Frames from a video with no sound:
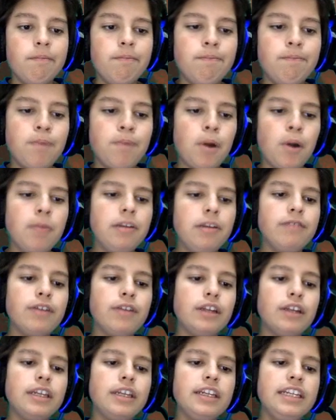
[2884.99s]
Probably
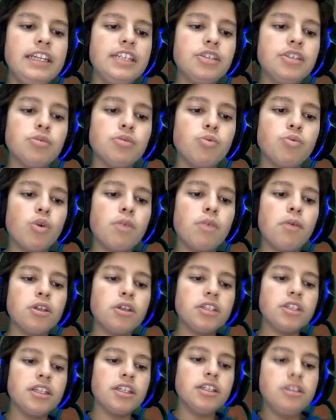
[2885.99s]
even Legion Warboss
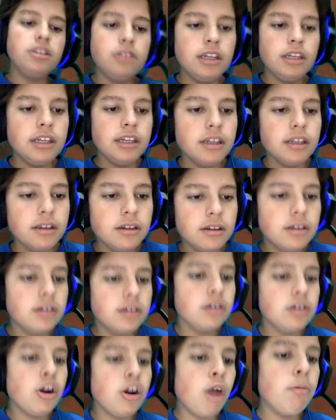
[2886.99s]
and his
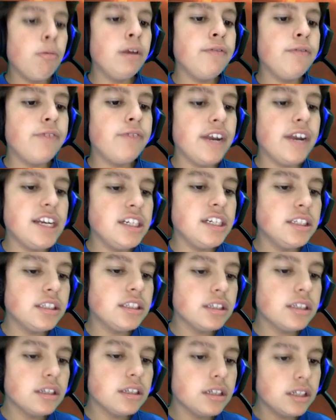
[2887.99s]
Goblin
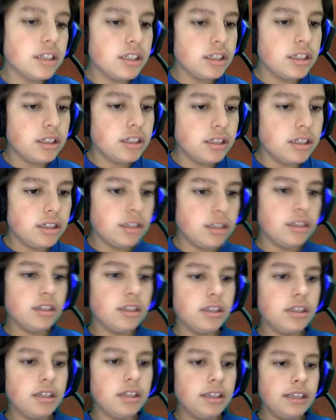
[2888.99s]
Friends.
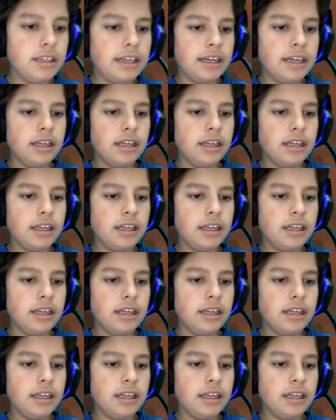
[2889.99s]
Yeah.